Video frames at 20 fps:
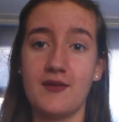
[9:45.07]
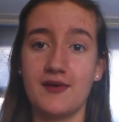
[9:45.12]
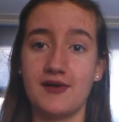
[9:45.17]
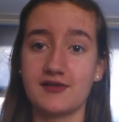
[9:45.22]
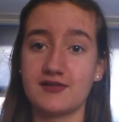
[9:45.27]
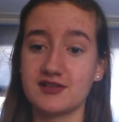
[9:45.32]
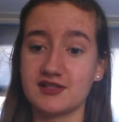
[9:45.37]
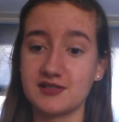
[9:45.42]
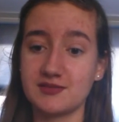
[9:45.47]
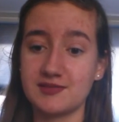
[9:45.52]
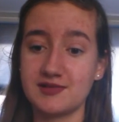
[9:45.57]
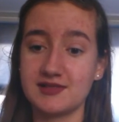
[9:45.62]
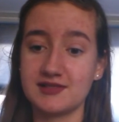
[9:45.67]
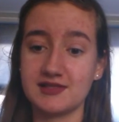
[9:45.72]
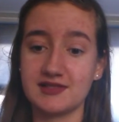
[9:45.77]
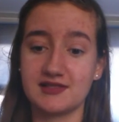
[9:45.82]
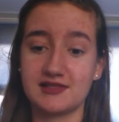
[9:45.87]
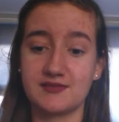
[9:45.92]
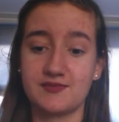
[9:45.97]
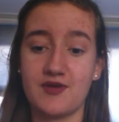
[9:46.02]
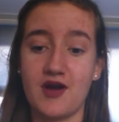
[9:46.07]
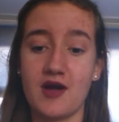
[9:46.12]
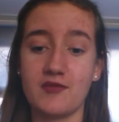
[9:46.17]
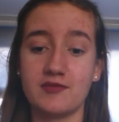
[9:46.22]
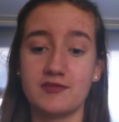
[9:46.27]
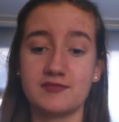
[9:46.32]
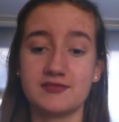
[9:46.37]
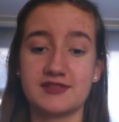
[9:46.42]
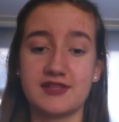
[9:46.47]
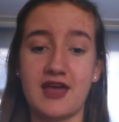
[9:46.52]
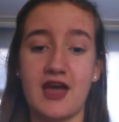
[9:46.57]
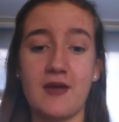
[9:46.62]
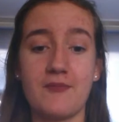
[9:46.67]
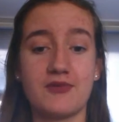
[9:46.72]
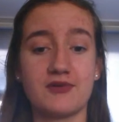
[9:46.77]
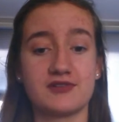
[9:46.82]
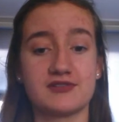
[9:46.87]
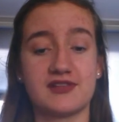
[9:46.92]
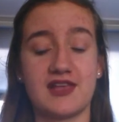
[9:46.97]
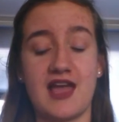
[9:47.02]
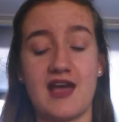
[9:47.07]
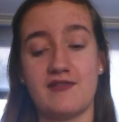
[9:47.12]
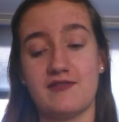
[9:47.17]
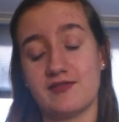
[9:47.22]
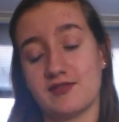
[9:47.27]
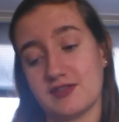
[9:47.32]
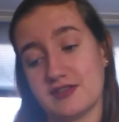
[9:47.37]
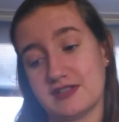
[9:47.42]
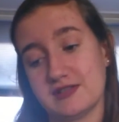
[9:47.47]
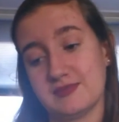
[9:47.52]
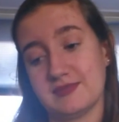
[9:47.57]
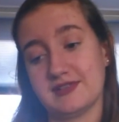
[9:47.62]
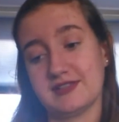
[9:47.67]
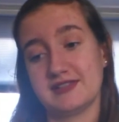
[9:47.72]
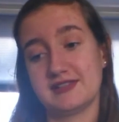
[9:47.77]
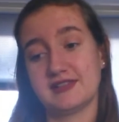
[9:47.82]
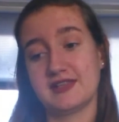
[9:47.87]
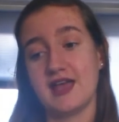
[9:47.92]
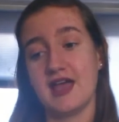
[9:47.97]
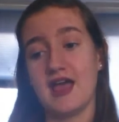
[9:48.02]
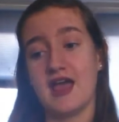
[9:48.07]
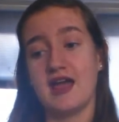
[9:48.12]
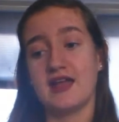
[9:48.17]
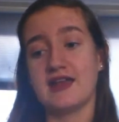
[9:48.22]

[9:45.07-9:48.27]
about Christmas and some problems that I personally have with Christmas.